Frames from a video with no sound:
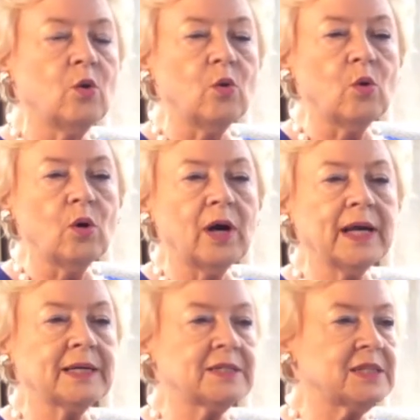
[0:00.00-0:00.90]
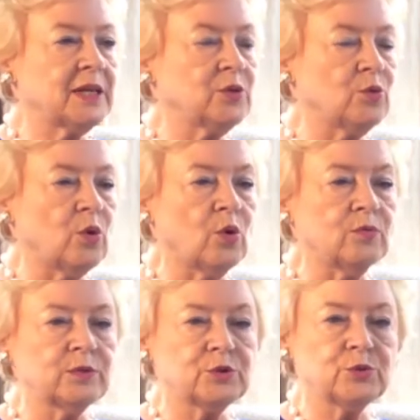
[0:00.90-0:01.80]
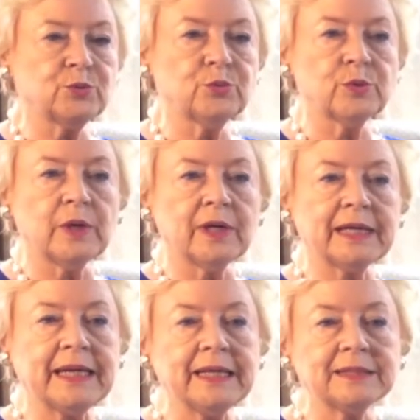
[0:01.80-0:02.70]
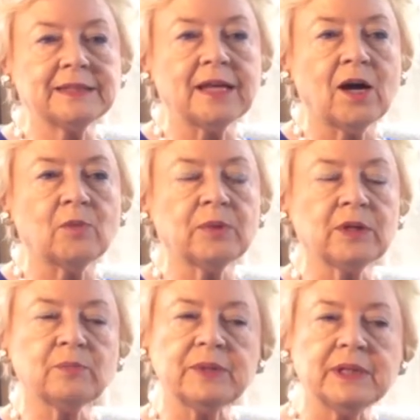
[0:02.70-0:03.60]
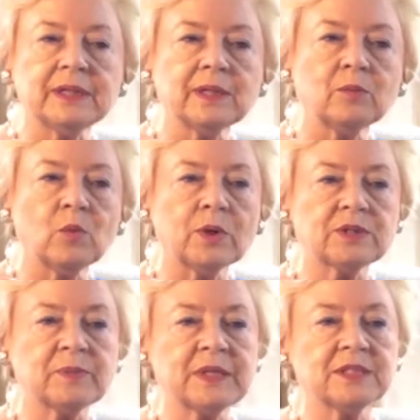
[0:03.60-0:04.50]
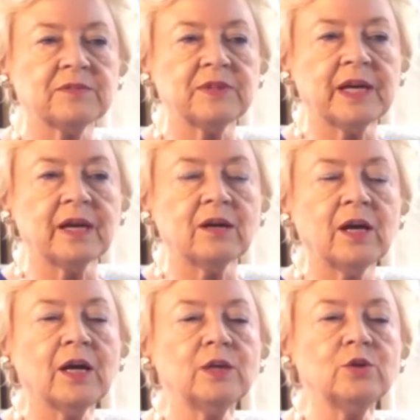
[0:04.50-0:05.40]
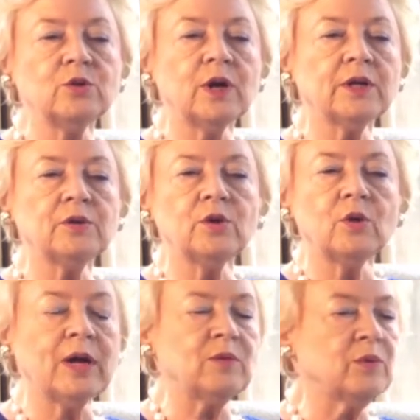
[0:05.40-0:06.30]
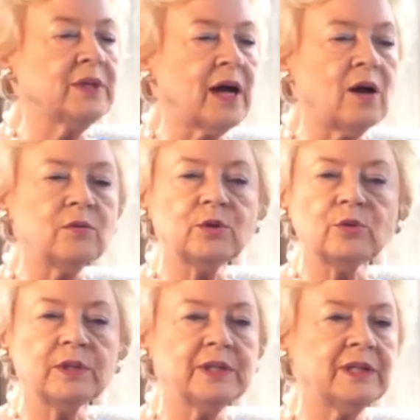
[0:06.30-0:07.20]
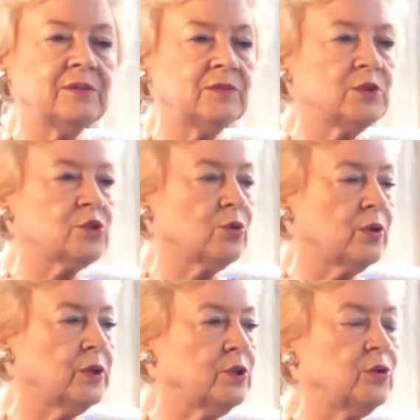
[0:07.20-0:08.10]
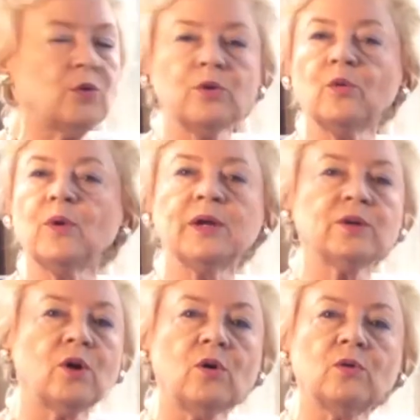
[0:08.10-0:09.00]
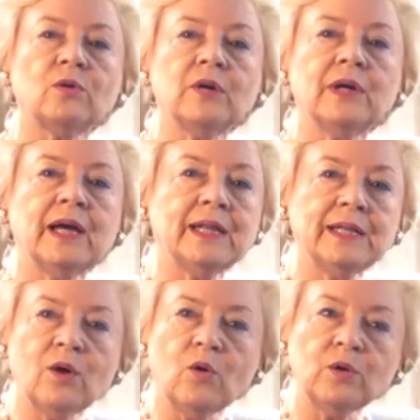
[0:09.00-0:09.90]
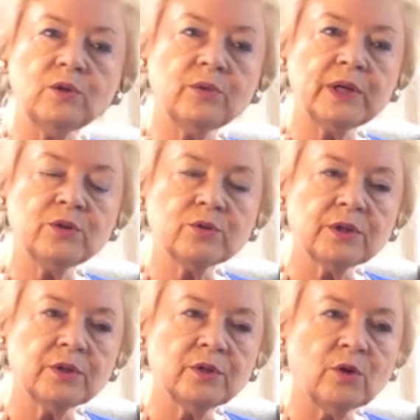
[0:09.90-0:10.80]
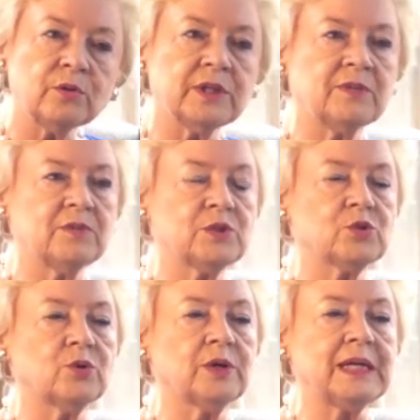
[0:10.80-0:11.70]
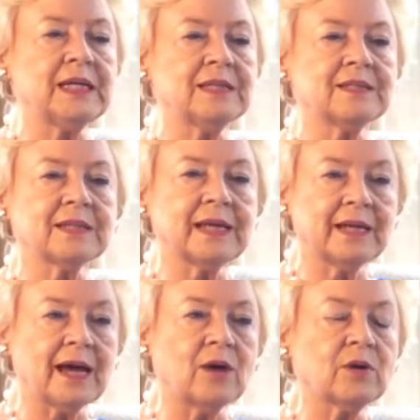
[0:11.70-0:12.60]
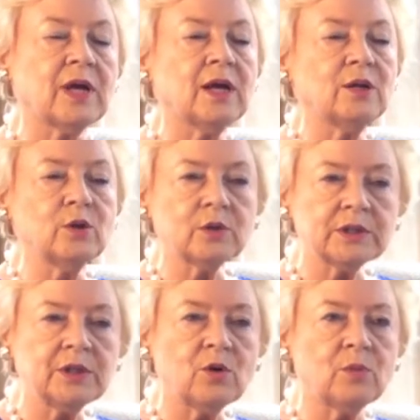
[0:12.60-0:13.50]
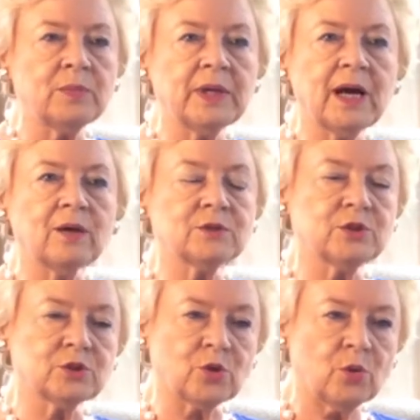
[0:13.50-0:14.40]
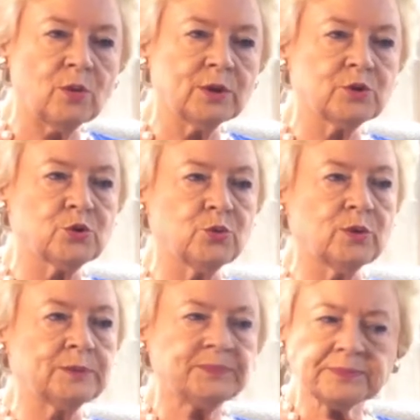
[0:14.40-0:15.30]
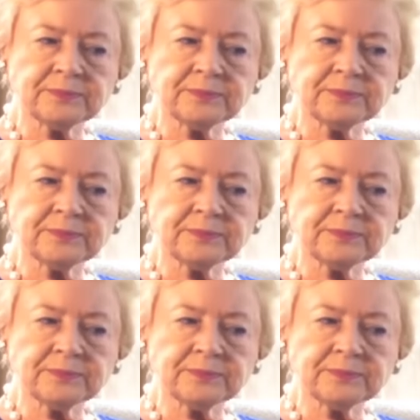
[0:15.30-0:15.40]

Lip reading: Or I can take you over to Kingstown, but it'll be a little more expensive there. You got to know, and without knowing the inventory, you don't know where to go. And the only way you're going to know the inventory is to get out, look at the open houses, go on tour,